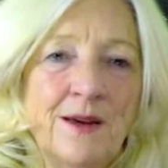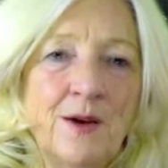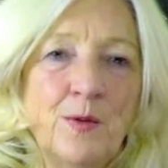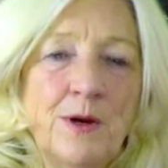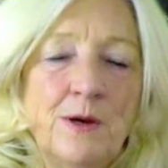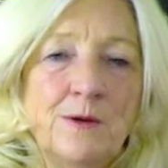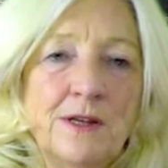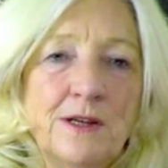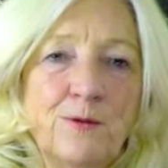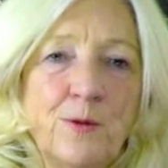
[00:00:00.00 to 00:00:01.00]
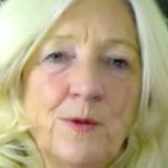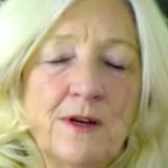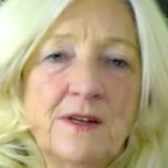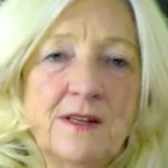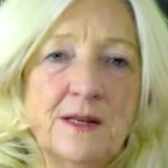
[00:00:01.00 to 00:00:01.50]
We use this
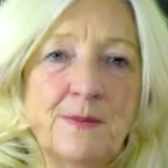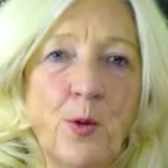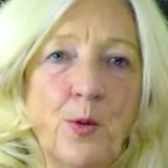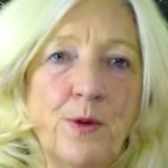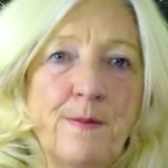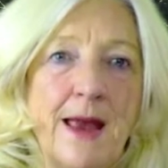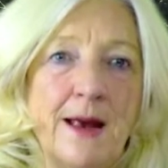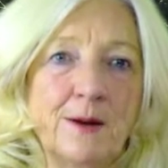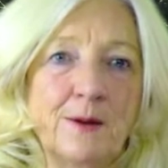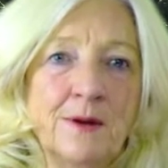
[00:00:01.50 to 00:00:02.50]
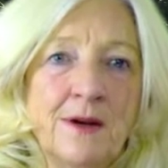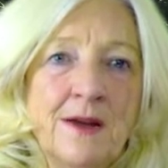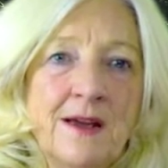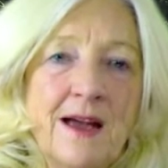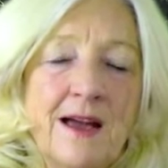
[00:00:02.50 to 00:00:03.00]
formula to support the male
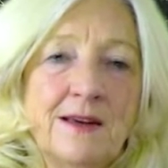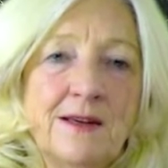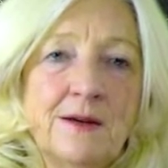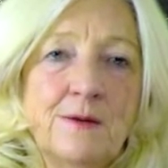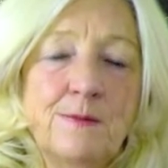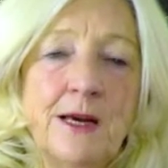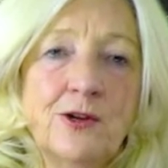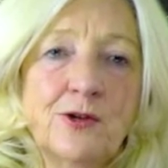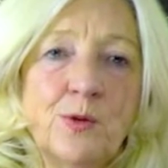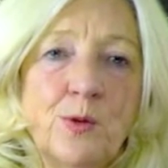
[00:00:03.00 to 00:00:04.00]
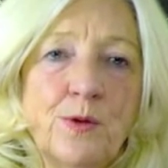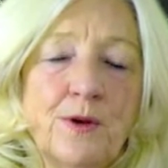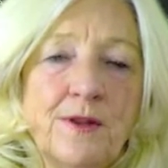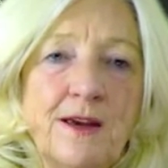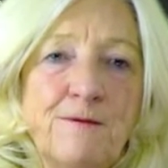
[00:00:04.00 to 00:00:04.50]
and to make sure
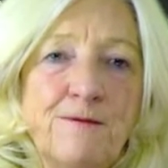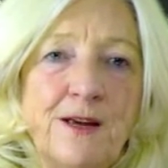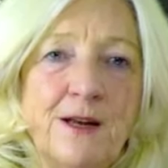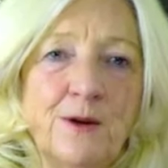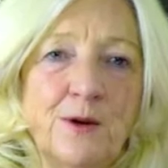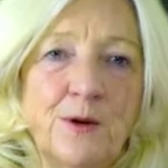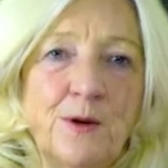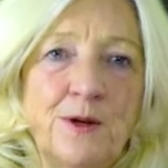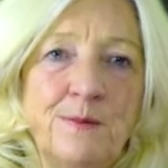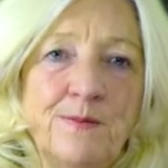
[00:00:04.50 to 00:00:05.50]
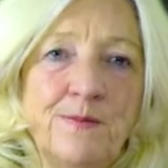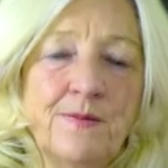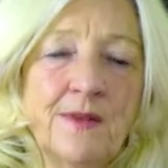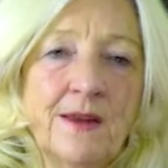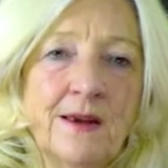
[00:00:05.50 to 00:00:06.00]
that they feel good.
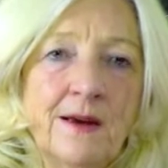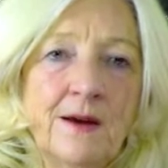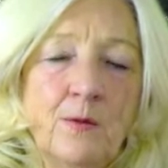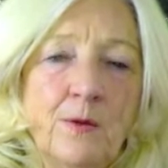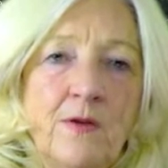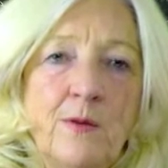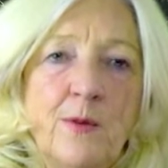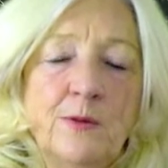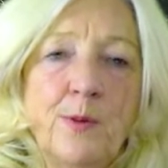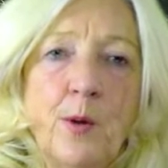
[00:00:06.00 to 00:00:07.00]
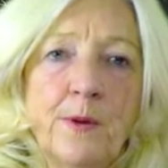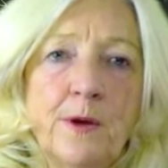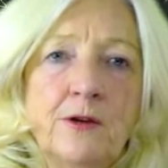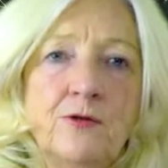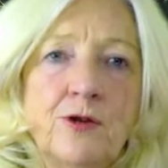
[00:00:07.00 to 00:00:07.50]
One of the most
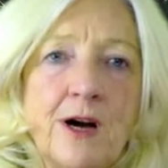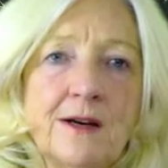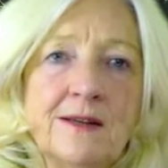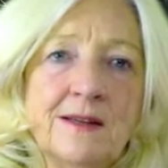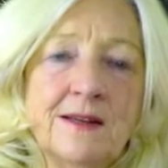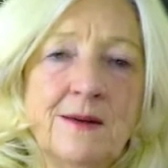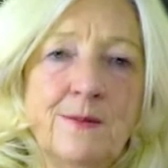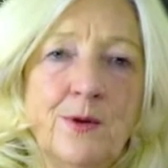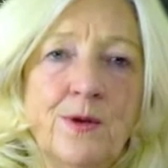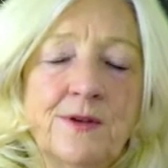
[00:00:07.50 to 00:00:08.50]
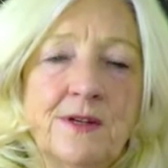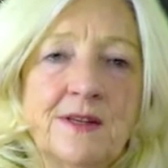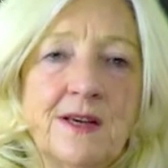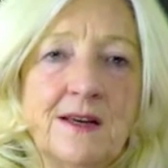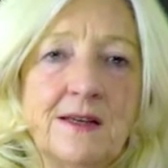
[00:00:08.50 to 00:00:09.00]
popular drugs in modern
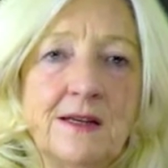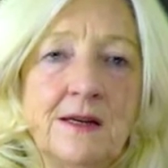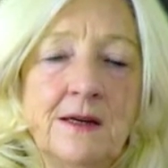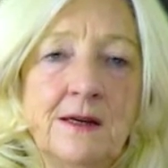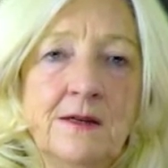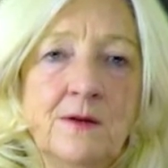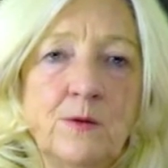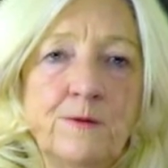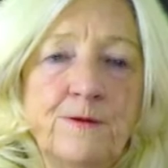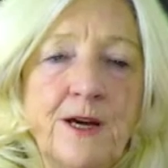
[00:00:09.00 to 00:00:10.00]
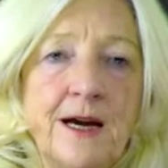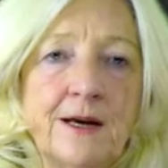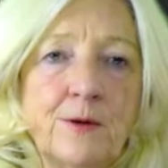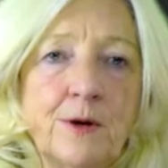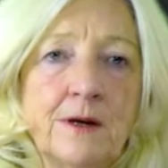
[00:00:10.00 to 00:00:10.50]
society is called
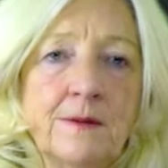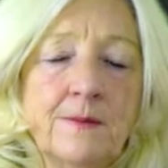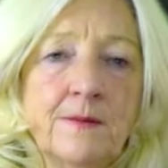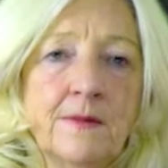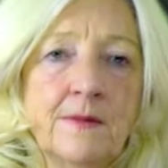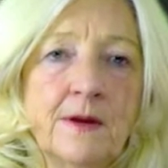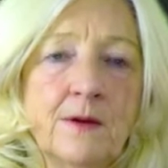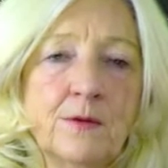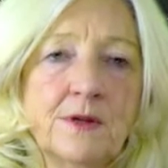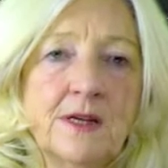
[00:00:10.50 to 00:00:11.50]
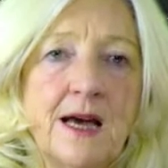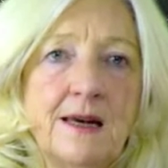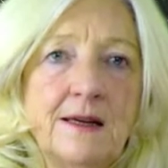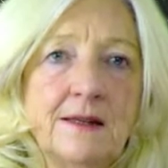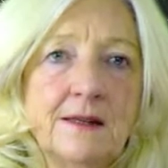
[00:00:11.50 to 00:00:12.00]
Viagra, or
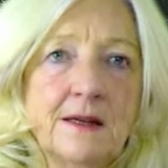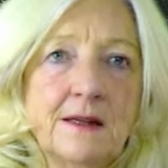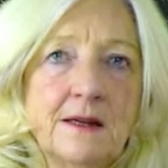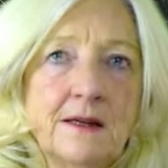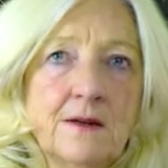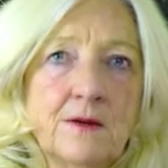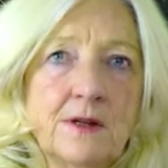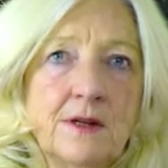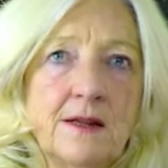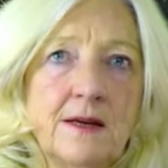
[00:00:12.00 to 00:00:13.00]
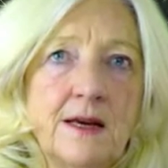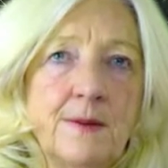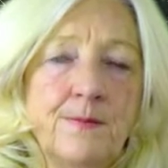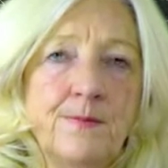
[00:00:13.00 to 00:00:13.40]
Cialis, I think it's got another name.